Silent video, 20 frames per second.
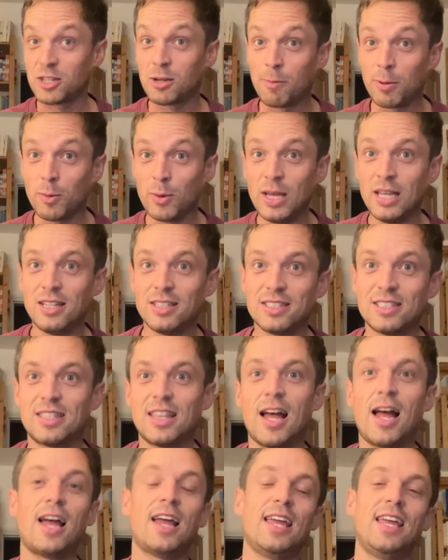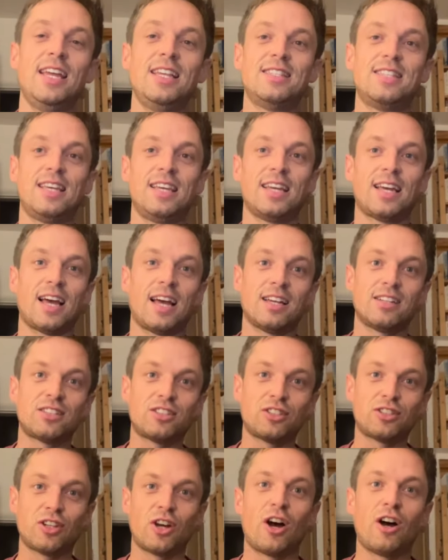couple of weeks, that heating has
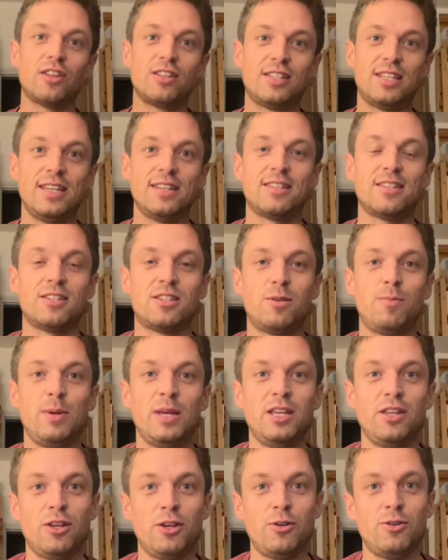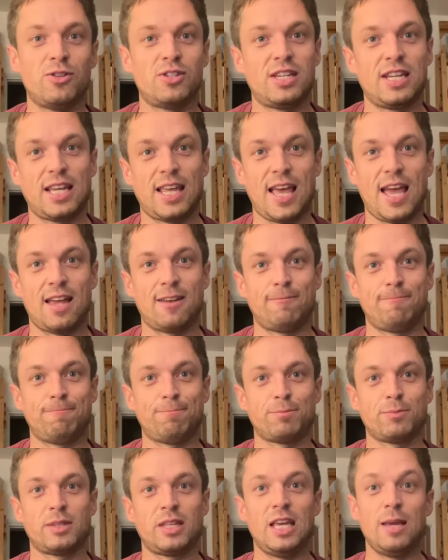started to be used again,
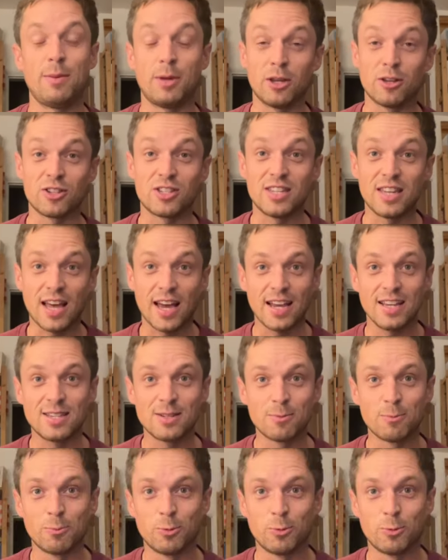keeping us nice and